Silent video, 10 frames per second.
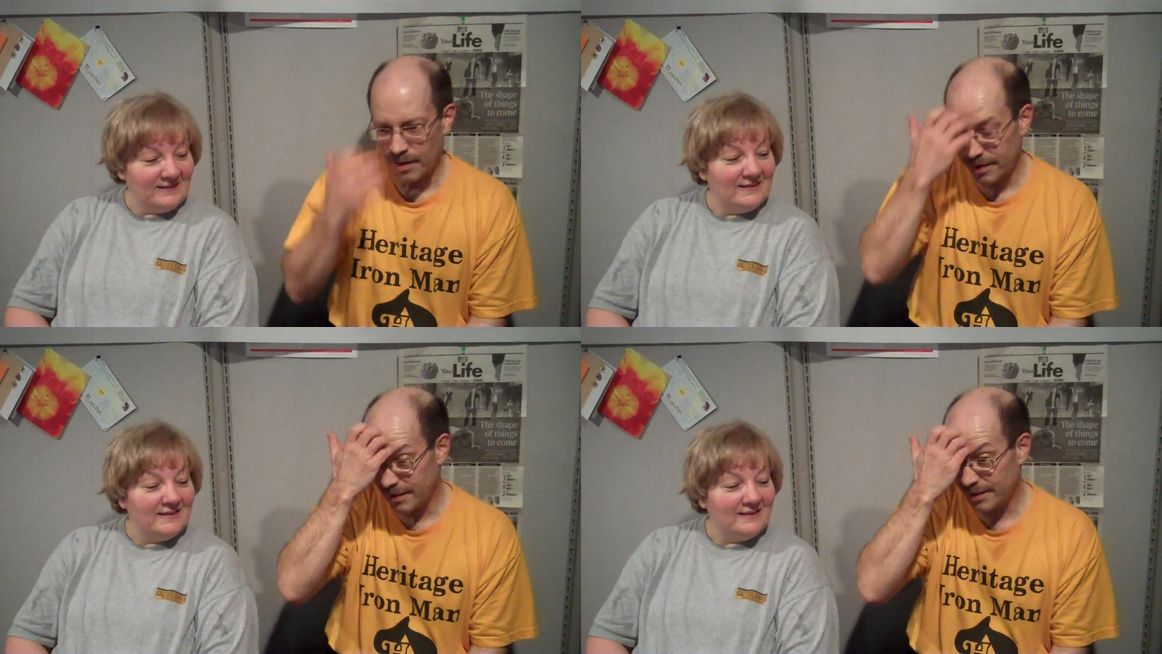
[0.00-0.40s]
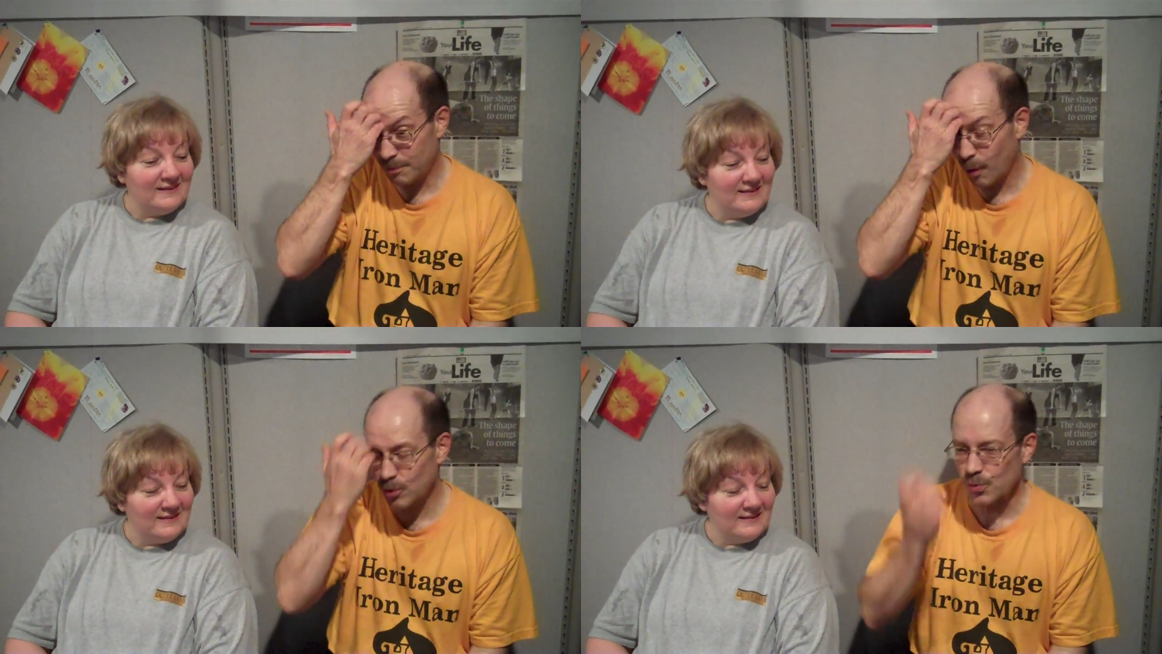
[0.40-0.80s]
Speaker 1: My
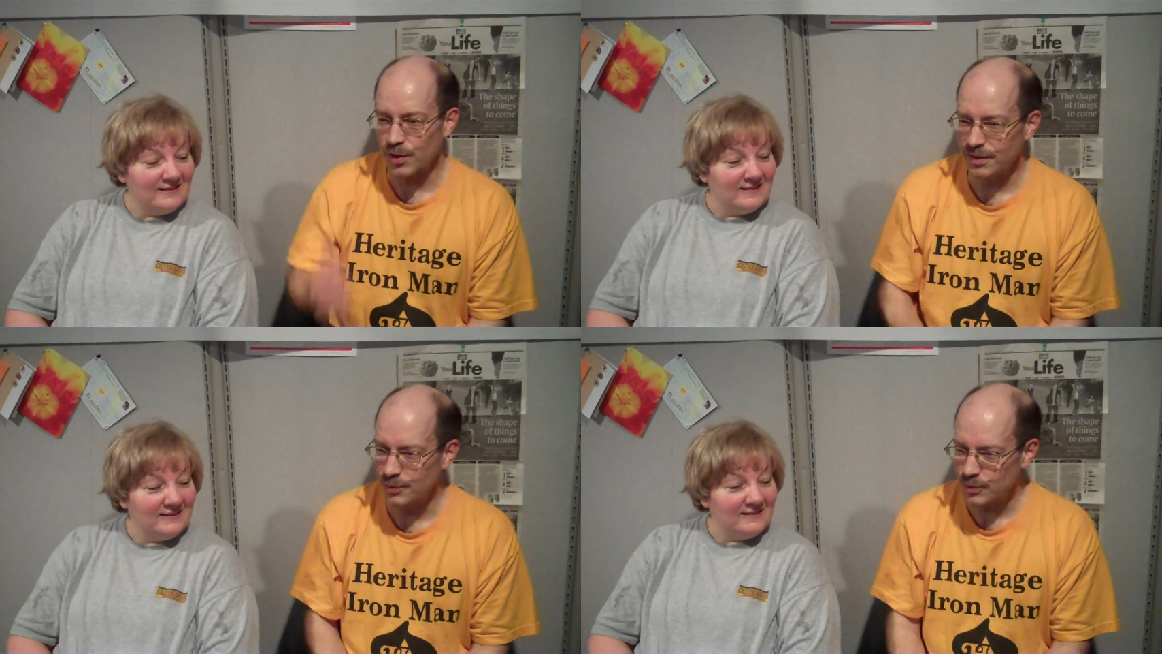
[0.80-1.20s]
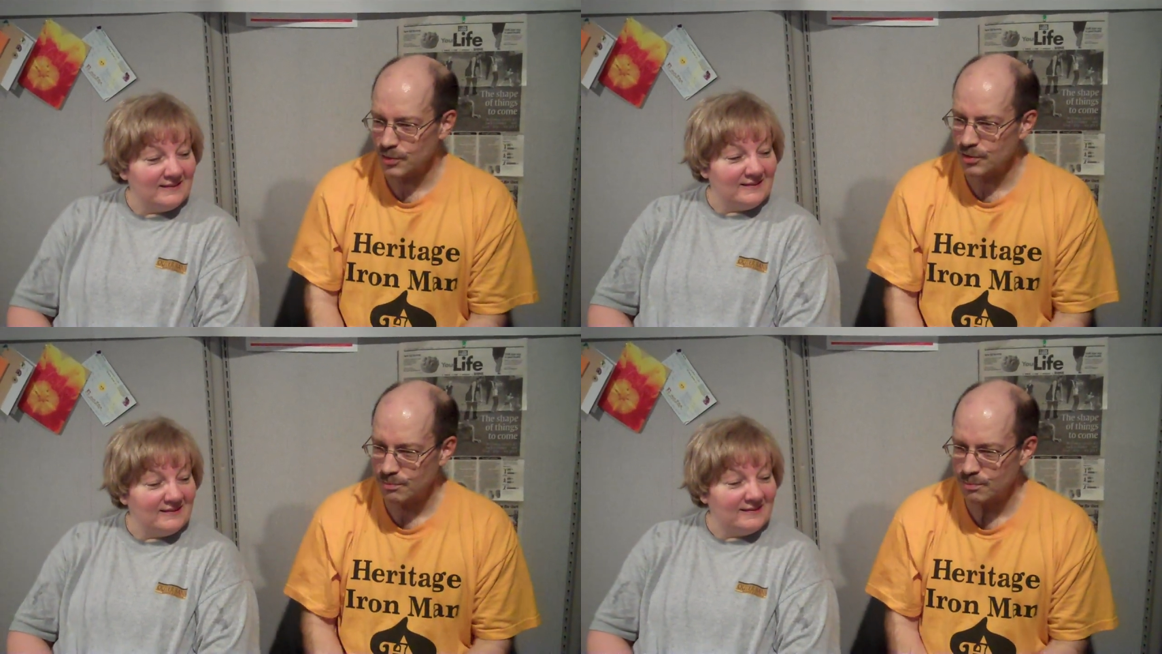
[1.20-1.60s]
uh, pulse rate I know
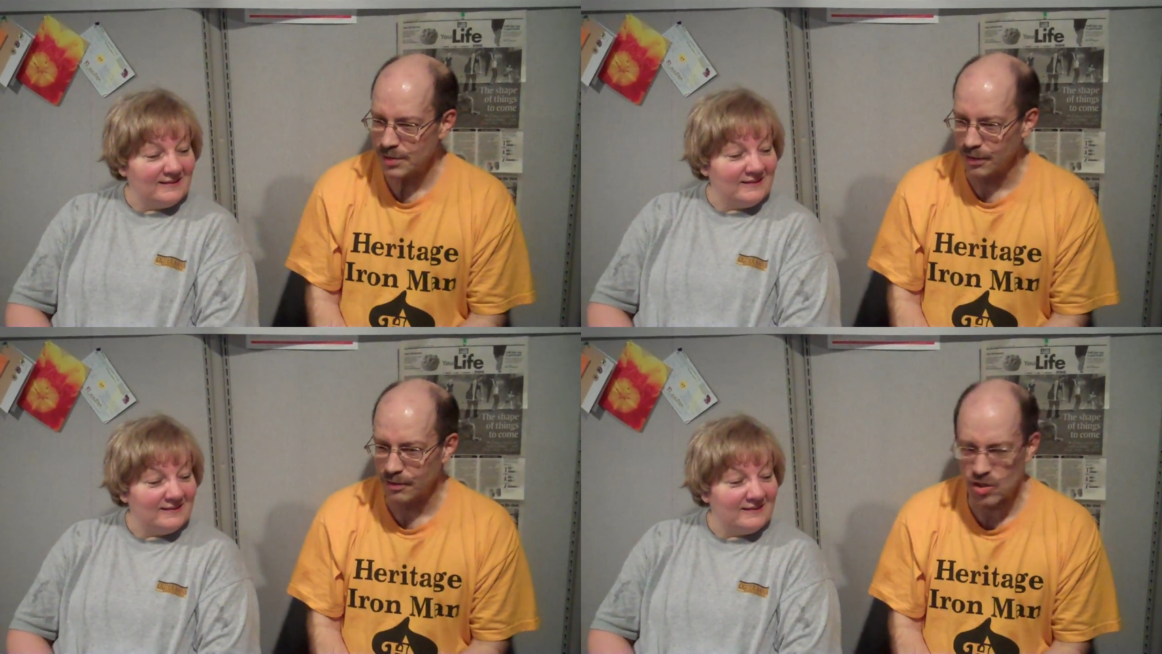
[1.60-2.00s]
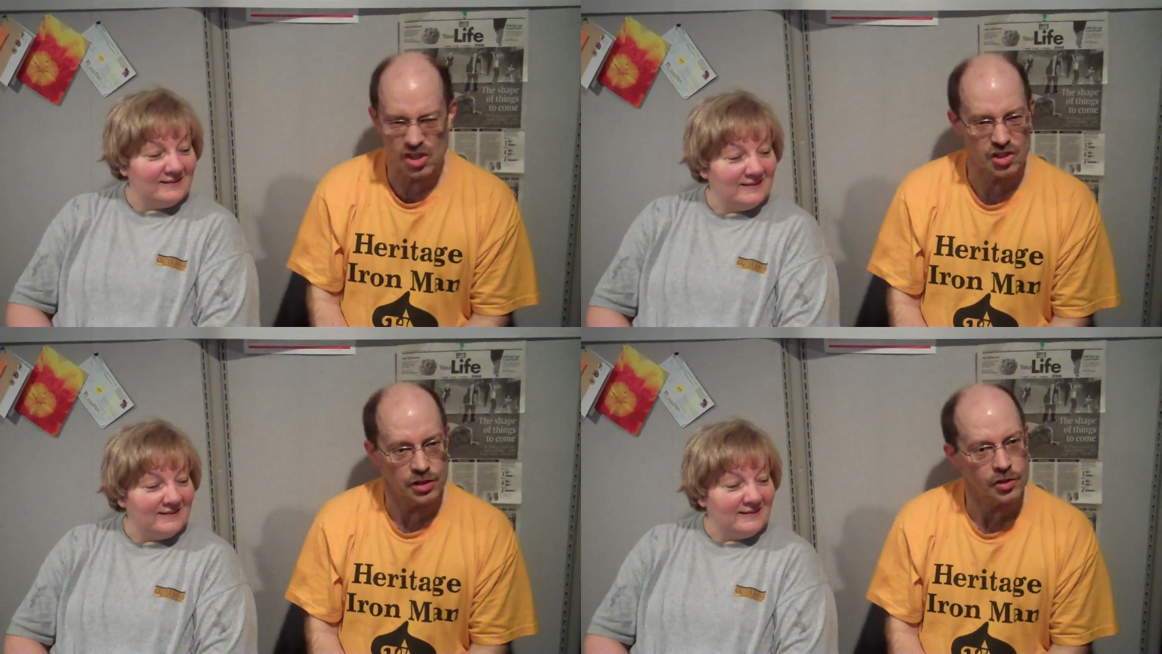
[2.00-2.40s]
is down in the
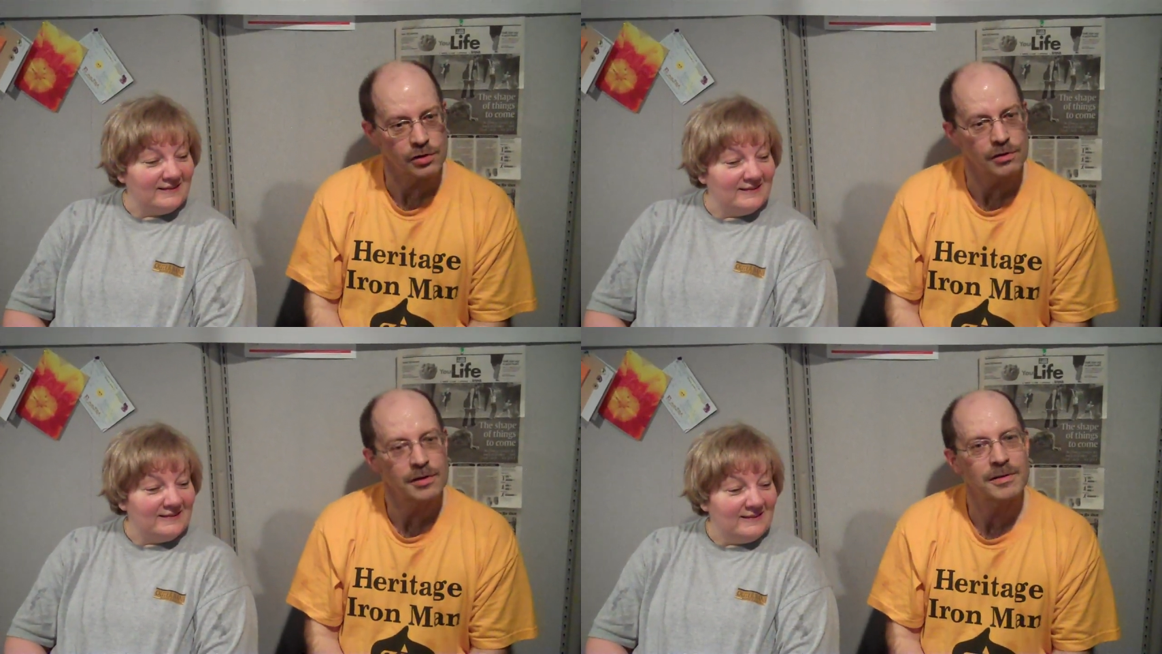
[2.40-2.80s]
60s.